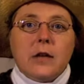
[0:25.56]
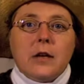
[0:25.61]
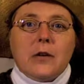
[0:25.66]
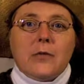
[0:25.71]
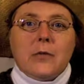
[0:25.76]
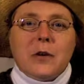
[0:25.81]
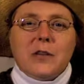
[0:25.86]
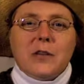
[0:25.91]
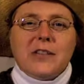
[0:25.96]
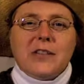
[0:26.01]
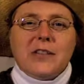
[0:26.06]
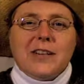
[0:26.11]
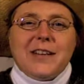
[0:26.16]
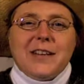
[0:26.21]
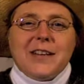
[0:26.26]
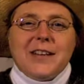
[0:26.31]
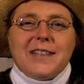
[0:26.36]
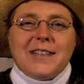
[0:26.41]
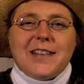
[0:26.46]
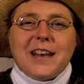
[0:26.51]
which
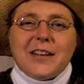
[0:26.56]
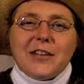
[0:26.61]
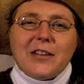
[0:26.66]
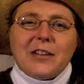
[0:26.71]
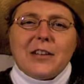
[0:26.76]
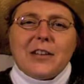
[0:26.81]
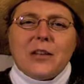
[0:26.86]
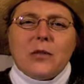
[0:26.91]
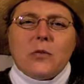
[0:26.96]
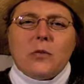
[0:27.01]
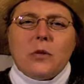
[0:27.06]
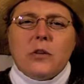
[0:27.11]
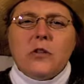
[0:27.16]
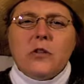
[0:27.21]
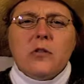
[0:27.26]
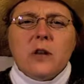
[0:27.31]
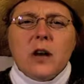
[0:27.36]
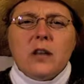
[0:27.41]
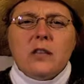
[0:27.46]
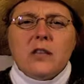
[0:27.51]
technically when
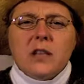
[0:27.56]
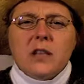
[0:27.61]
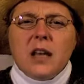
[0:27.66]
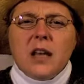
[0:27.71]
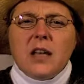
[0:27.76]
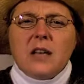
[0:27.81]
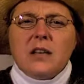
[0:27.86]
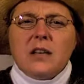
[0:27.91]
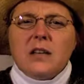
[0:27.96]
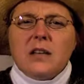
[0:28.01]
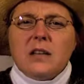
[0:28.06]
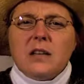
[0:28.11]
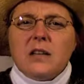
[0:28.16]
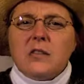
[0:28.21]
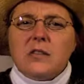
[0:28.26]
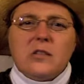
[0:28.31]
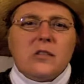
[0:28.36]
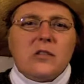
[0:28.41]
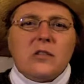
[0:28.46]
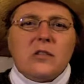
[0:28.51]
you're on set it's
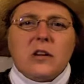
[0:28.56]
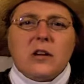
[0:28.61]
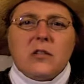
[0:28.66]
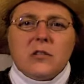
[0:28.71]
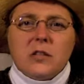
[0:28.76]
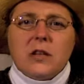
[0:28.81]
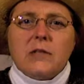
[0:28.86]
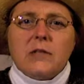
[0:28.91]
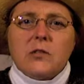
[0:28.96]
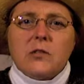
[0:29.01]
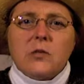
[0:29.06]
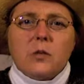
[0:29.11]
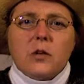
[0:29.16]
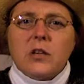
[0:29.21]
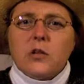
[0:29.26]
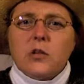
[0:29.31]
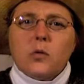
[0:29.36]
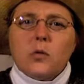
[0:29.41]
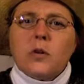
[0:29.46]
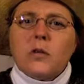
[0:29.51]
just called
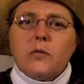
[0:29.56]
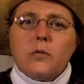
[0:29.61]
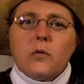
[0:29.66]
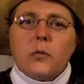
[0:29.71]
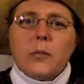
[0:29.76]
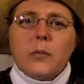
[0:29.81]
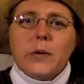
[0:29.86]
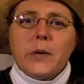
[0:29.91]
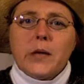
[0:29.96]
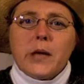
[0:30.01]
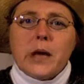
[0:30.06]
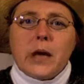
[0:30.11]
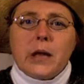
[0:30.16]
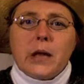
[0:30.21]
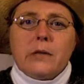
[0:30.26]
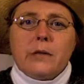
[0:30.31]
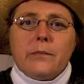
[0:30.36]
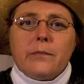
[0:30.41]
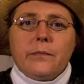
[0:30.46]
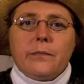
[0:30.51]
720 24
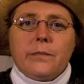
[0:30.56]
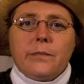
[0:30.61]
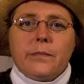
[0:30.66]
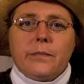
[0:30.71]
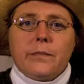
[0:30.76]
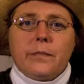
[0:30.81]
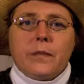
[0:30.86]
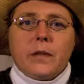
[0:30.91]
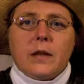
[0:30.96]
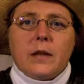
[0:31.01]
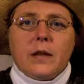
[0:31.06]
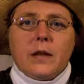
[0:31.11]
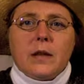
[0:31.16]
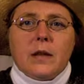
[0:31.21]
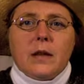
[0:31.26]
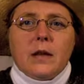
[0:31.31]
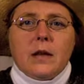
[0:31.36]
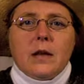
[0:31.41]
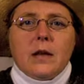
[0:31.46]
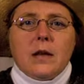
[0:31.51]
PN.
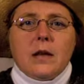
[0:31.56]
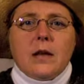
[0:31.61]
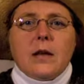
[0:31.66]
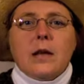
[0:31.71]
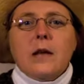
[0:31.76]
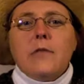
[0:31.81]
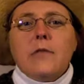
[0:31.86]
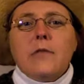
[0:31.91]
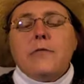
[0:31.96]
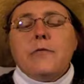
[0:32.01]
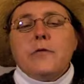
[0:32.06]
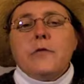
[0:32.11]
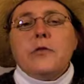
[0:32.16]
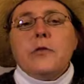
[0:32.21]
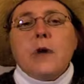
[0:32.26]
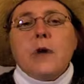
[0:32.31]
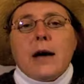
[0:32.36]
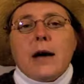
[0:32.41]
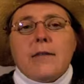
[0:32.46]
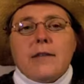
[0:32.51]
If
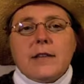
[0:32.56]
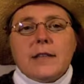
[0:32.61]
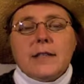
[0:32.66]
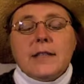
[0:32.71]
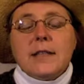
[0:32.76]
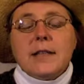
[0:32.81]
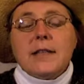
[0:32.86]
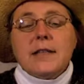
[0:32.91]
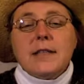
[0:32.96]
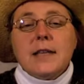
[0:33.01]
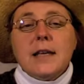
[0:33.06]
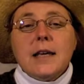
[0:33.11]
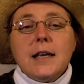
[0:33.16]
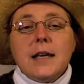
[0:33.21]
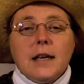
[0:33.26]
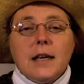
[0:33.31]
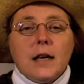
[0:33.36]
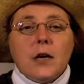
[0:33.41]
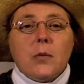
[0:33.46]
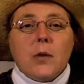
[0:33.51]
you have a
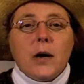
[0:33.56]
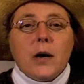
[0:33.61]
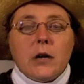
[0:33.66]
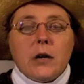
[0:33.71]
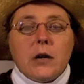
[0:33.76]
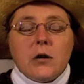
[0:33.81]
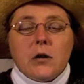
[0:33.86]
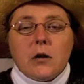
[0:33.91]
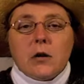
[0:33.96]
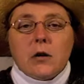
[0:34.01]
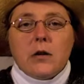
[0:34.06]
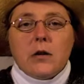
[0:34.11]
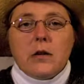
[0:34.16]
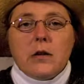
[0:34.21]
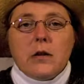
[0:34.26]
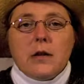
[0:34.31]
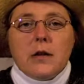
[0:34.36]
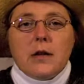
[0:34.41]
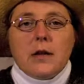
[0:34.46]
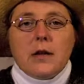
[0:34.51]
16 gigabyte card,
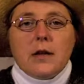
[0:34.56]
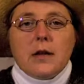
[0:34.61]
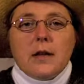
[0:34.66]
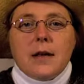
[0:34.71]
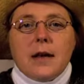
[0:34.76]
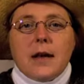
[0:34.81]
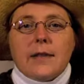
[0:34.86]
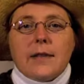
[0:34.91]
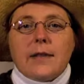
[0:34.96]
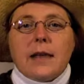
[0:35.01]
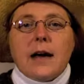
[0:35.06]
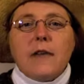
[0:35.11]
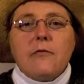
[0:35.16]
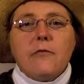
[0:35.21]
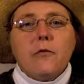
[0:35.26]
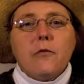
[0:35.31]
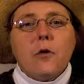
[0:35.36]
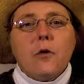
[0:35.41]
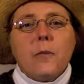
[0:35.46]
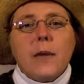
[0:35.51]
at that
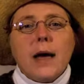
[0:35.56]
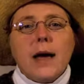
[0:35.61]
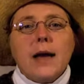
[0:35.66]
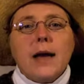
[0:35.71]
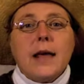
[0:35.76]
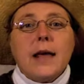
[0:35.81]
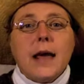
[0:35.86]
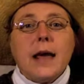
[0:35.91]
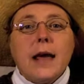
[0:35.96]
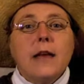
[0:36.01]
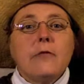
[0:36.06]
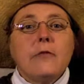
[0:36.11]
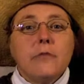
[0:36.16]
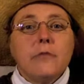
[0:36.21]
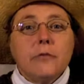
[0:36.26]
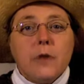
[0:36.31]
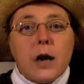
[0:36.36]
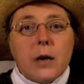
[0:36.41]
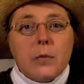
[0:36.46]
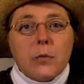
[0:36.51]
format and
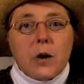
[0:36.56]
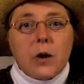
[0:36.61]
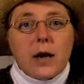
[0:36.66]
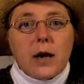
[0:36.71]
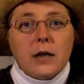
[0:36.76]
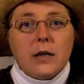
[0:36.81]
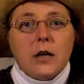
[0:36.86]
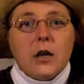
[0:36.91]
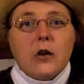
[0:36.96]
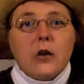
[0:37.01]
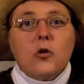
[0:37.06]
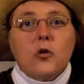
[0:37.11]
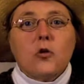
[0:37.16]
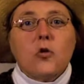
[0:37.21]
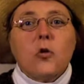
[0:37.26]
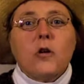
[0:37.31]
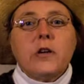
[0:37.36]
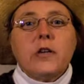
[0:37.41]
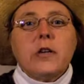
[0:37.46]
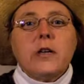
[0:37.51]
frame rate, you're
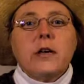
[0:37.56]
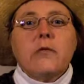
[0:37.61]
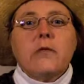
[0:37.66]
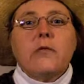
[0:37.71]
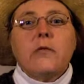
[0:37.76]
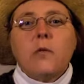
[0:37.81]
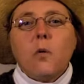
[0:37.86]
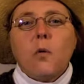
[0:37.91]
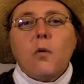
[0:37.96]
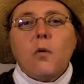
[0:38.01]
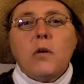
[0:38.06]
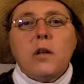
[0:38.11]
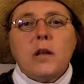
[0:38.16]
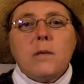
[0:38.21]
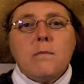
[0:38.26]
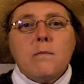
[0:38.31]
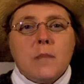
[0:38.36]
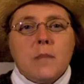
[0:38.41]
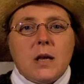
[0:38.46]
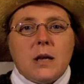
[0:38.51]
going to get 40
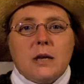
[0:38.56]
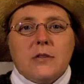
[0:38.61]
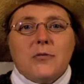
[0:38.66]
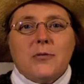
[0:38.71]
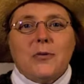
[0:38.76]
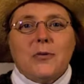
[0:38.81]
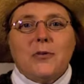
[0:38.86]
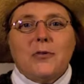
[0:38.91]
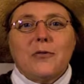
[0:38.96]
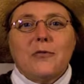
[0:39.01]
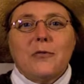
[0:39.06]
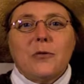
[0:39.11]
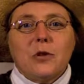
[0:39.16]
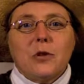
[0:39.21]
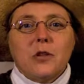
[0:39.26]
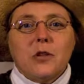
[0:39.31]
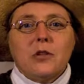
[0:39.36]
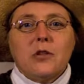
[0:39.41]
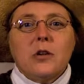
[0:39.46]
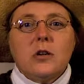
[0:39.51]
minutes worth of
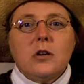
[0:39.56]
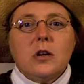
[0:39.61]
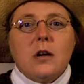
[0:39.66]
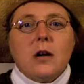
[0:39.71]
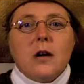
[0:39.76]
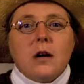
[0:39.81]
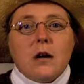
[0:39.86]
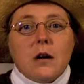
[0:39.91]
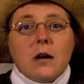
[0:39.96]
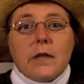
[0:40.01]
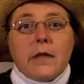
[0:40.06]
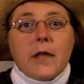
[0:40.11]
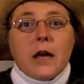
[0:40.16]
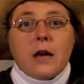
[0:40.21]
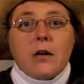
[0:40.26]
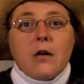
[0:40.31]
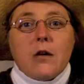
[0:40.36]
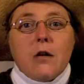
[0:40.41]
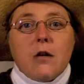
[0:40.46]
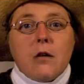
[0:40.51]
footage on
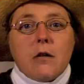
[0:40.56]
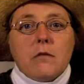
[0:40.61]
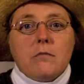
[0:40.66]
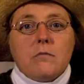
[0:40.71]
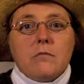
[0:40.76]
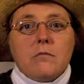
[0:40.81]
that card.